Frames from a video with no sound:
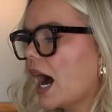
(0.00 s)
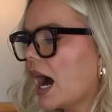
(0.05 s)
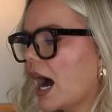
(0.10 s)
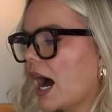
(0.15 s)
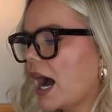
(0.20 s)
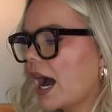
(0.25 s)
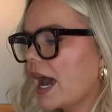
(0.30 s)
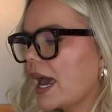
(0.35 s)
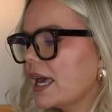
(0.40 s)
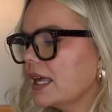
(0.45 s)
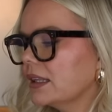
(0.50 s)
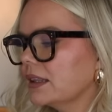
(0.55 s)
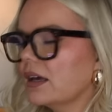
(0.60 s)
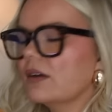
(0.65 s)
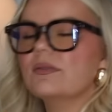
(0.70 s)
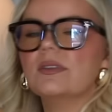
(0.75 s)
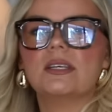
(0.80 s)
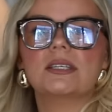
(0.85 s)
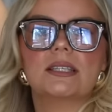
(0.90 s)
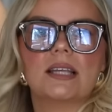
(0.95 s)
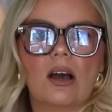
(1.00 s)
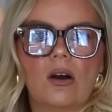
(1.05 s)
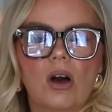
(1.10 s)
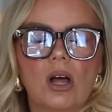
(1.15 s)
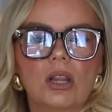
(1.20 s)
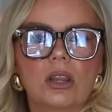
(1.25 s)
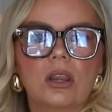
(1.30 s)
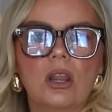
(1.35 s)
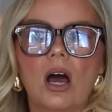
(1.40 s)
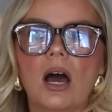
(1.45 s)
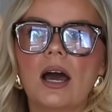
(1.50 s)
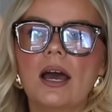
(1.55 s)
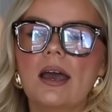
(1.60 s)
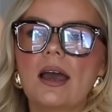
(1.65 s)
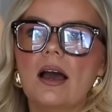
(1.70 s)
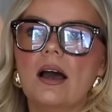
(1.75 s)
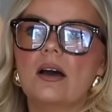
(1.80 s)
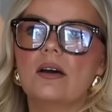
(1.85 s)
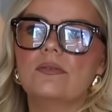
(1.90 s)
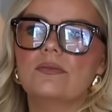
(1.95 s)
I love these now. A
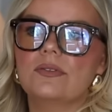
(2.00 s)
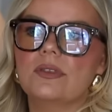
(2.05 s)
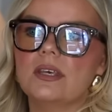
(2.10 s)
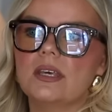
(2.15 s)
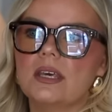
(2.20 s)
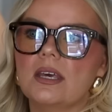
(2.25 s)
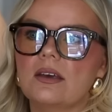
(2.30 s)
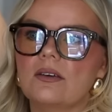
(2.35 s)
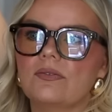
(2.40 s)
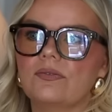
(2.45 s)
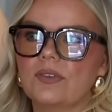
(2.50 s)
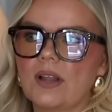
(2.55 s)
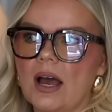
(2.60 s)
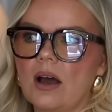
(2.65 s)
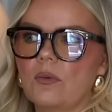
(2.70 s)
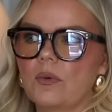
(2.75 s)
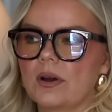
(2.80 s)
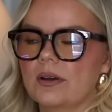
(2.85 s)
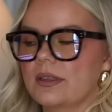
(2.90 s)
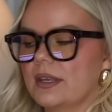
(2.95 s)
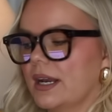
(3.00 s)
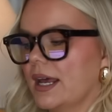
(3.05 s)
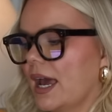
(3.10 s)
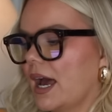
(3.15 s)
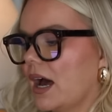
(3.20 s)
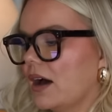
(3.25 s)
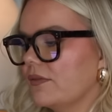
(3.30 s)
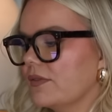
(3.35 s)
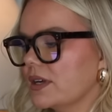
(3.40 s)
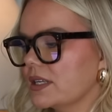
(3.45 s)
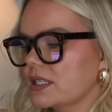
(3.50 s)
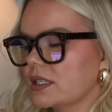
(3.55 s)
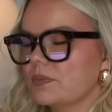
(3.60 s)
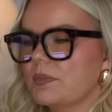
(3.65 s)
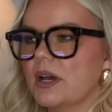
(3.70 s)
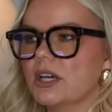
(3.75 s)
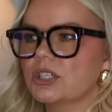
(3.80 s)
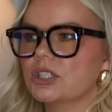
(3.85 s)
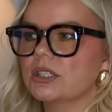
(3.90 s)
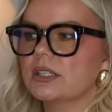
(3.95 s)
lot of the flatware that I have,
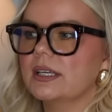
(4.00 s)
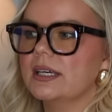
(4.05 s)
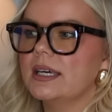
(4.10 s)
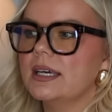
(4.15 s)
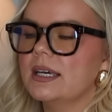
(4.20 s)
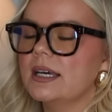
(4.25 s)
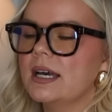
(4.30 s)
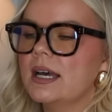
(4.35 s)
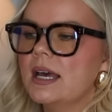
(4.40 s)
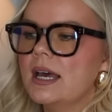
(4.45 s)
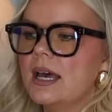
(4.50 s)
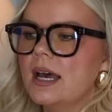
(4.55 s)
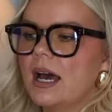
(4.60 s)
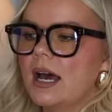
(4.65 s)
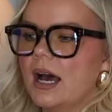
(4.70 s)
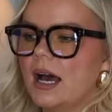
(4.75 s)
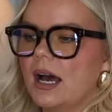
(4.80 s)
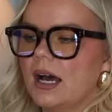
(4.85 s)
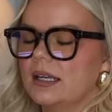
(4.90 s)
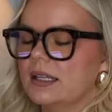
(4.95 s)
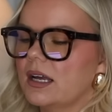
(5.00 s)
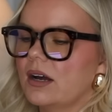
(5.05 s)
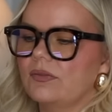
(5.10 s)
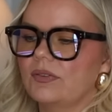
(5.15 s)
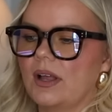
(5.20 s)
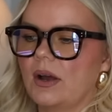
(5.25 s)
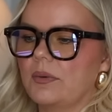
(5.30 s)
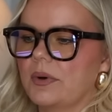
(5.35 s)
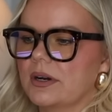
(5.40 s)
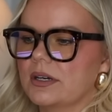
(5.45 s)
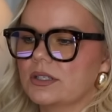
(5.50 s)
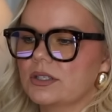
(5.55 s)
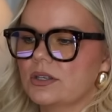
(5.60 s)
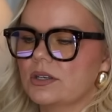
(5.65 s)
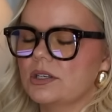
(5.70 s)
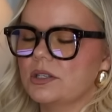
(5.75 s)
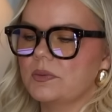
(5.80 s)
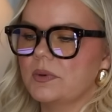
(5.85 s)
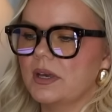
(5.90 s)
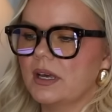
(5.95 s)
especially uh, not flatware,
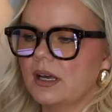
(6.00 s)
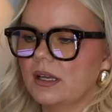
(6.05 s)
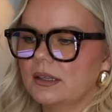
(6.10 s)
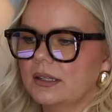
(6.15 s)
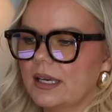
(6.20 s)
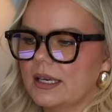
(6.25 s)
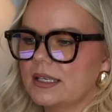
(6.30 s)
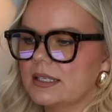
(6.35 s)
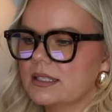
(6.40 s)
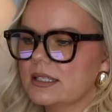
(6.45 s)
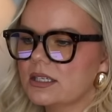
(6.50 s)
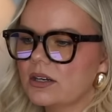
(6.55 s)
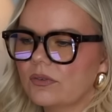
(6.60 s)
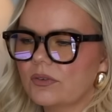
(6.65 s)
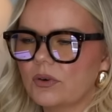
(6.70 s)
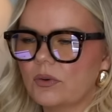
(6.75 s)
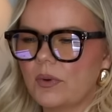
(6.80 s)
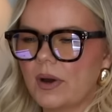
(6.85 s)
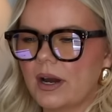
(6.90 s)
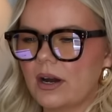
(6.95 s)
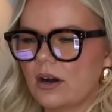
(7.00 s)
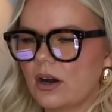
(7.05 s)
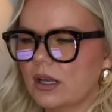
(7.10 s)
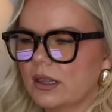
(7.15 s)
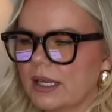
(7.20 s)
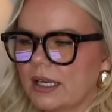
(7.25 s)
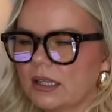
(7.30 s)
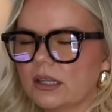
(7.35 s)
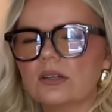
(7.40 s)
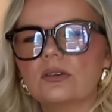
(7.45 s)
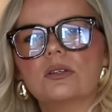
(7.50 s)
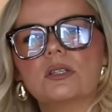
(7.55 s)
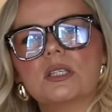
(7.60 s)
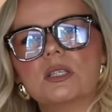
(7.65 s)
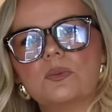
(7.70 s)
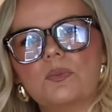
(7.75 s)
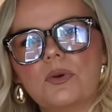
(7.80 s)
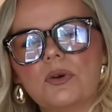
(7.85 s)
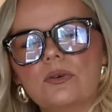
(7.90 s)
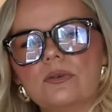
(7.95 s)
excuse me, like silverware or like little
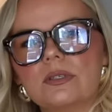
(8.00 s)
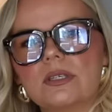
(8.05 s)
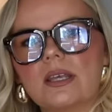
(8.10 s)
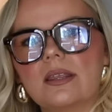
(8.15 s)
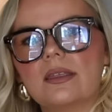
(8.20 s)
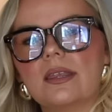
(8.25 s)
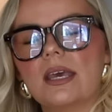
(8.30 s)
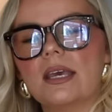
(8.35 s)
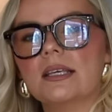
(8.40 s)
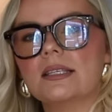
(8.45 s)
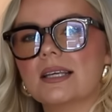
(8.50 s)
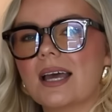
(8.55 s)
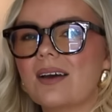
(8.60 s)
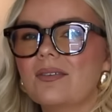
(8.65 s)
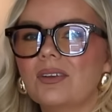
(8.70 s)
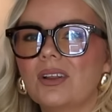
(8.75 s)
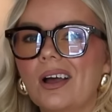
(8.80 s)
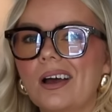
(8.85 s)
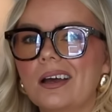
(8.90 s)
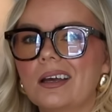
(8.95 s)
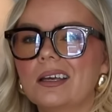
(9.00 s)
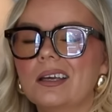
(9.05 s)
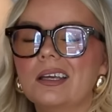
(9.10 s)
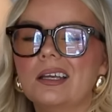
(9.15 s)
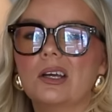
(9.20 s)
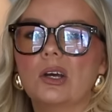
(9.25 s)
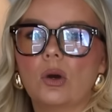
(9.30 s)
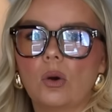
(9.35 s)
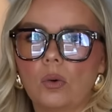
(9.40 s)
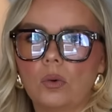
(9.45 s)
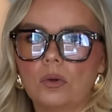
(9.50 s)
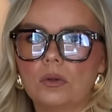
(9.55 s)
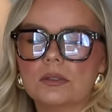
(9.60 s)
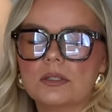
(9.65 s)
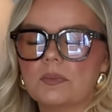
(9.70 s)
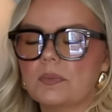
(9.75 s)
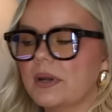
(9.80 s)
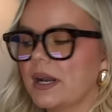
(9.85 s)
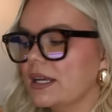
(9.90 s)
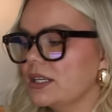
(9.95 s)
spoons and things. I have a lot in
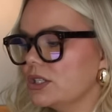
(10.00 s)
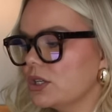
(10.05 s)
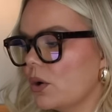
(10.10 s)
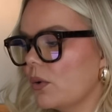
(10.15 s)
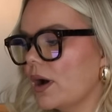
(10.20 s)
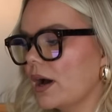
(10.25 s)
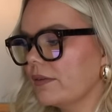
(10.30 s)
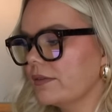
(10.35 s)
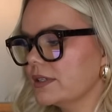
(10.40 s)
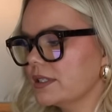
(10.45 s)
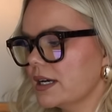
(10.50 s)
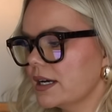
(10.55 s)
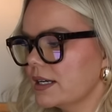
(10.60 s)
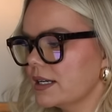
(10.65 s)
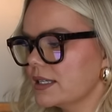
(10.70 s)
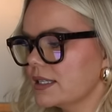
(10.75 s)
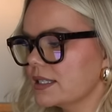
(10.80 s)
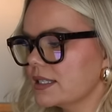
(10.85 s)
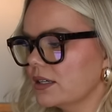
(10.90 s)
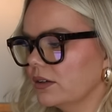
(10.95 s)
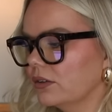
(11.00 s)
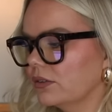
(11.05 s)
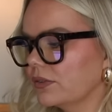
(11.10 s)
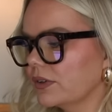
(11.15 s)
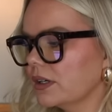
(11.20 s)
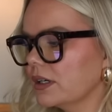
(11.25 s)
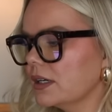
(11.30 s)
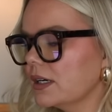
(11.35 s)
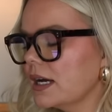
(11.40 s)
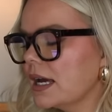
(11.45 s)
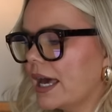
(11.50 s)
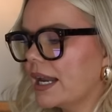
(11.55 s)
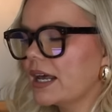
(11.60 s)
gold, but I don't have a ton in silver.